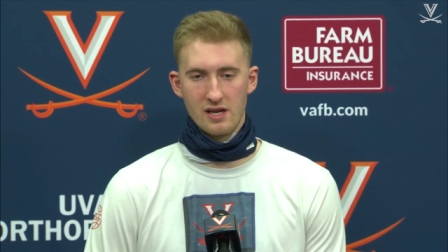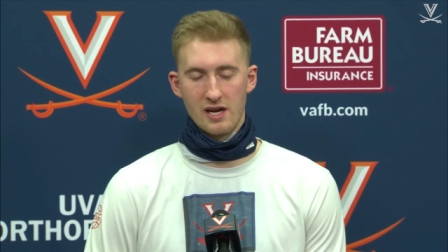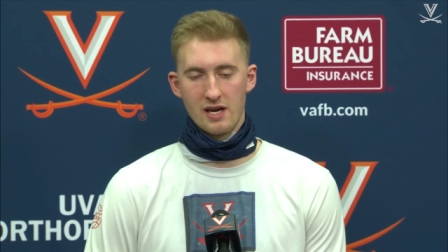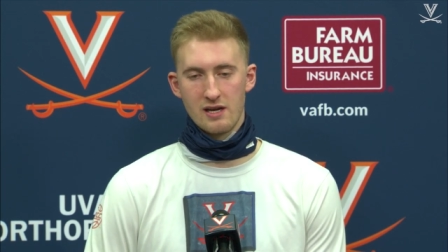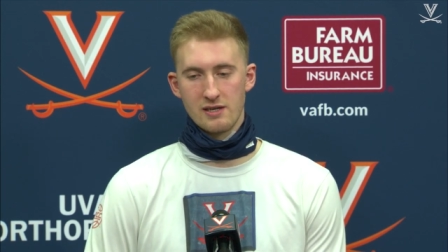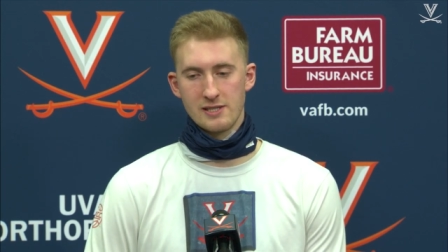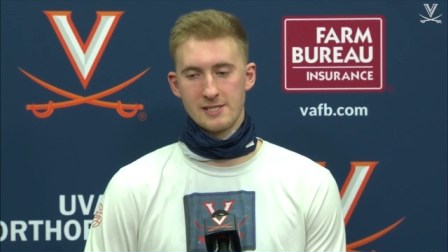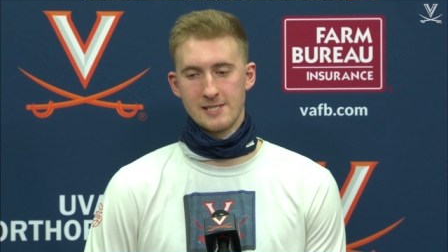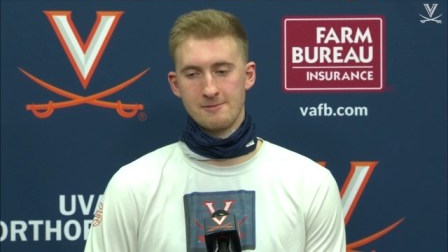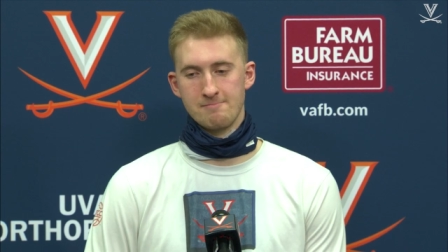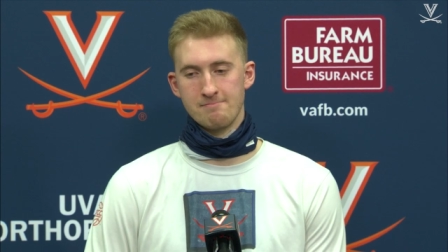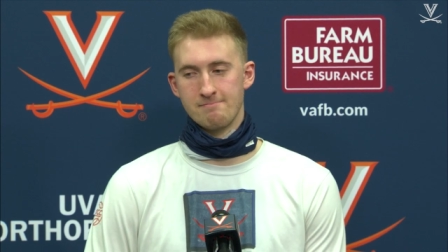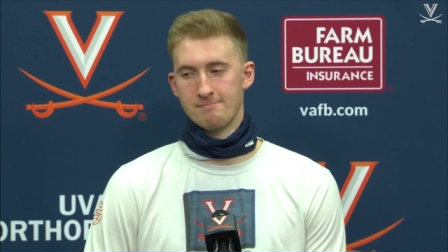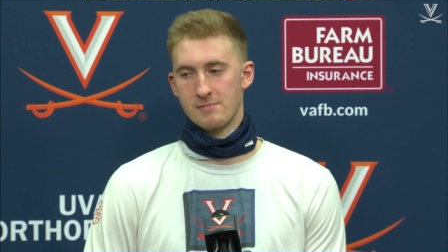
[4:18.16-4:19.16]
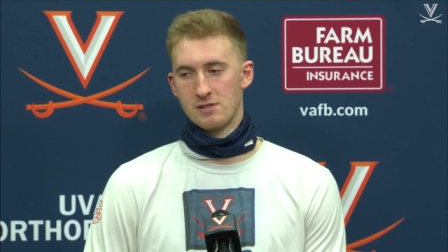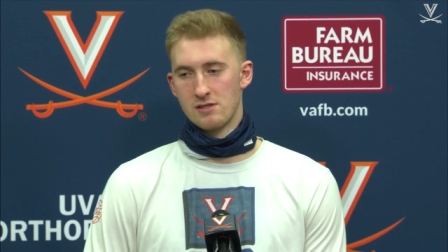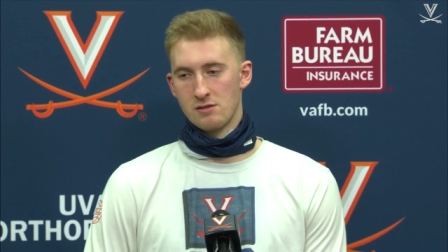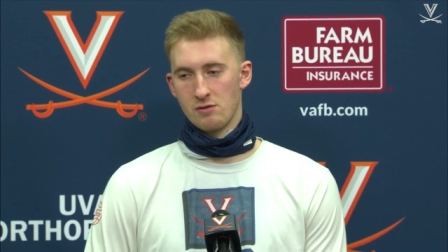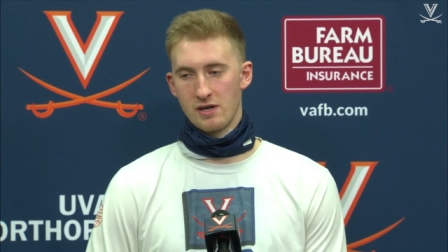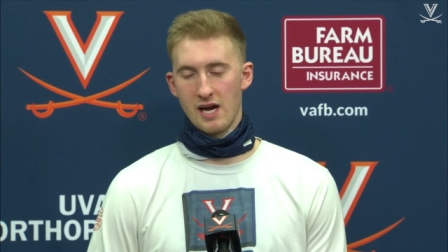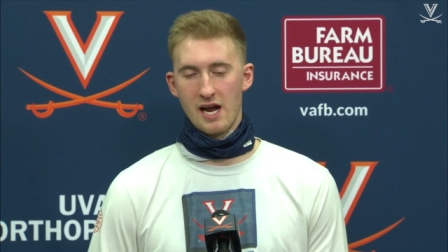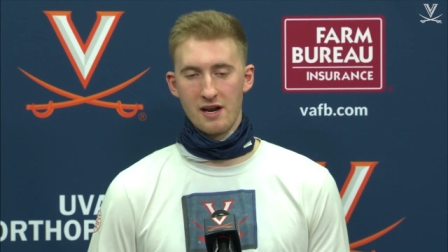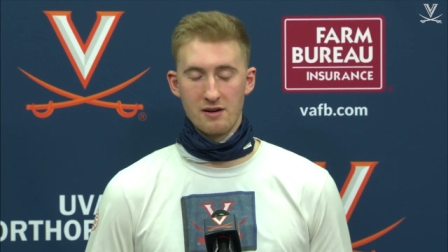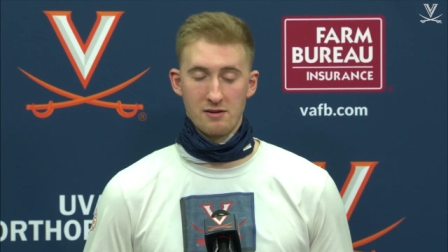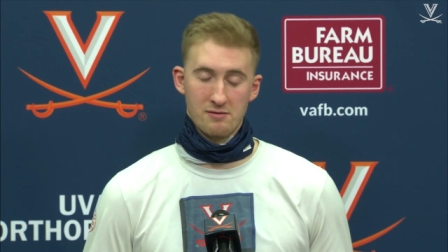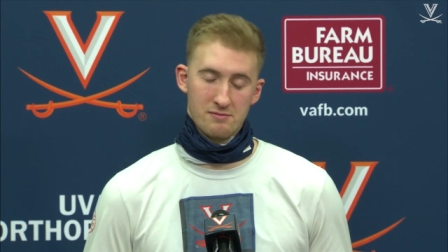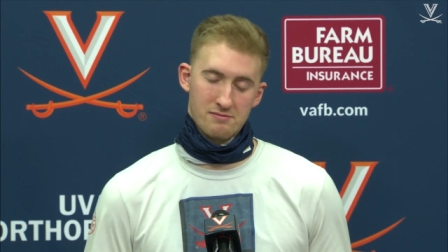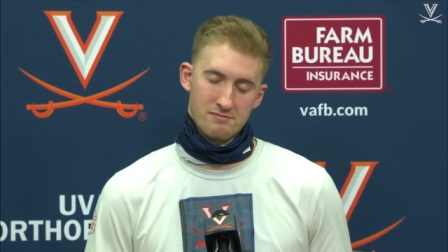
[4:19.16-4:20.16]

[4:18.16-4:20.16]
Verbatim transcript: And um, we got to